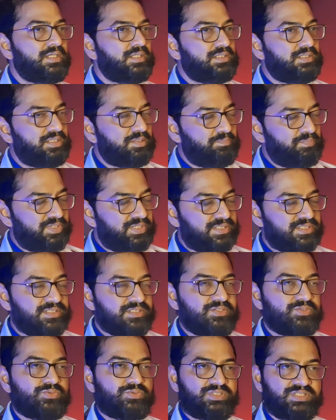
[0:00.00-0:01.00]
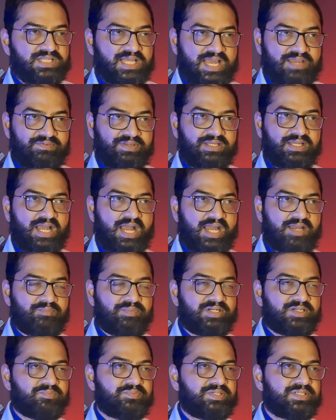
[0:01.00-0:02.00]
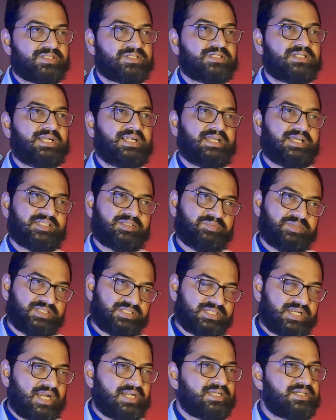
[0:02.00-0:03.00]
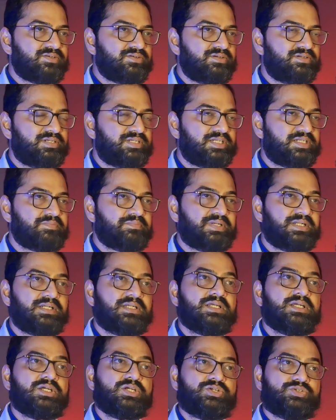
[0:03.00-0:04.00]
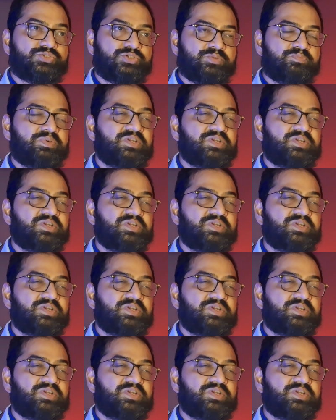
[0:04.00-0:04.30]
The person who is having high blood pressure and has been started on treatment should